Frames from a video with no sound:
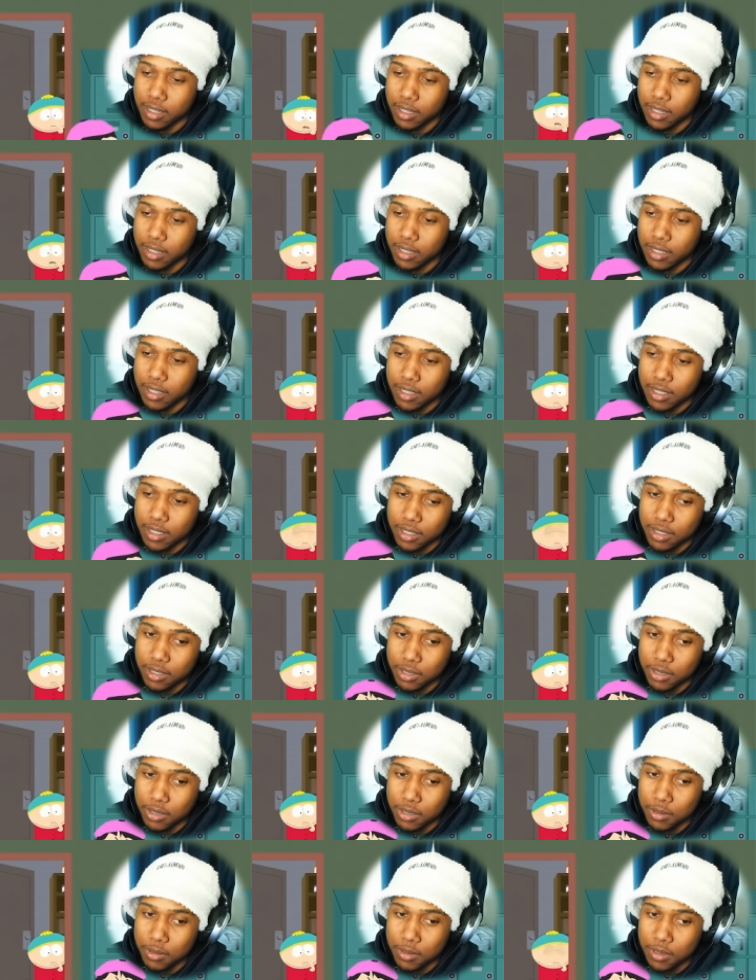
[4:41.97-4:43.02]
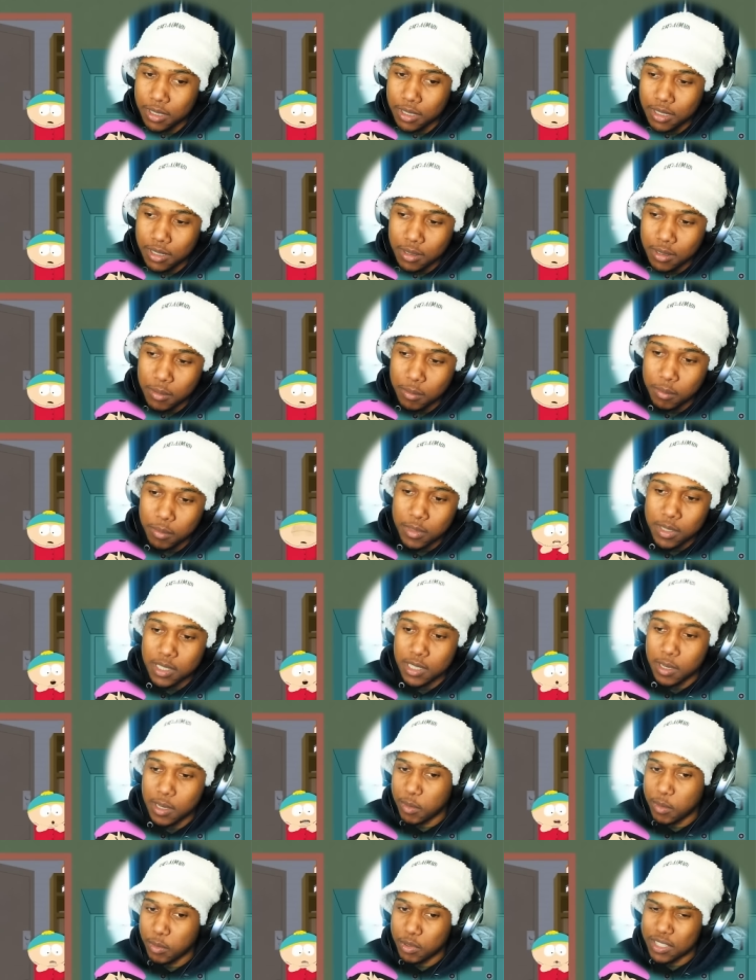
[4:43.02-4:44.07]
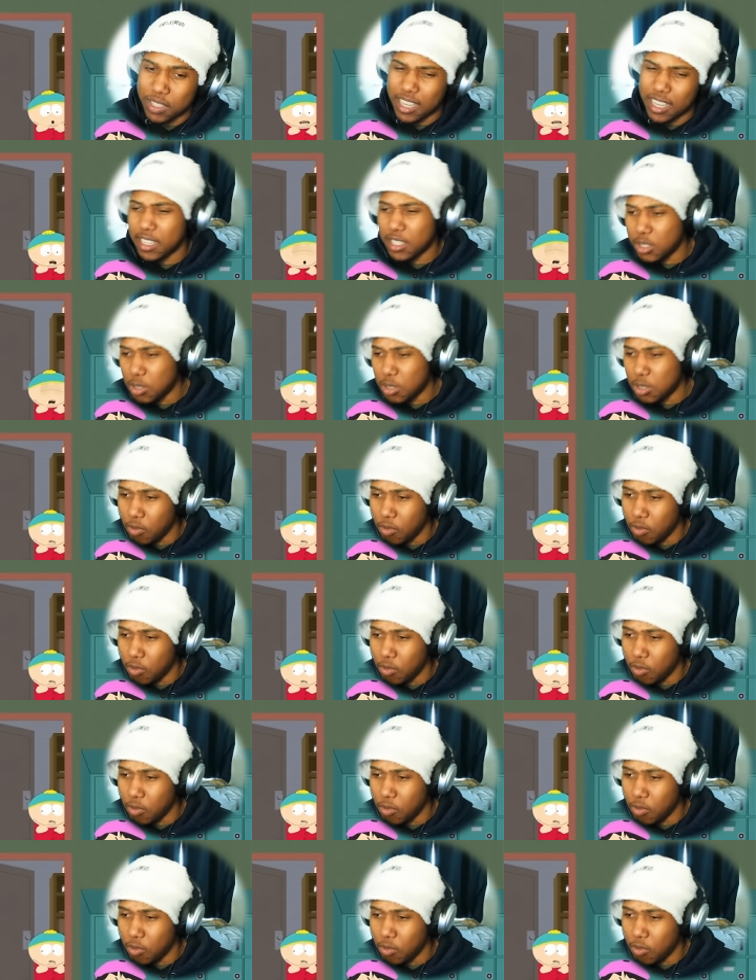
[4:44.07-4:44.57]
wait, wait, you know? What? Some people saying it's not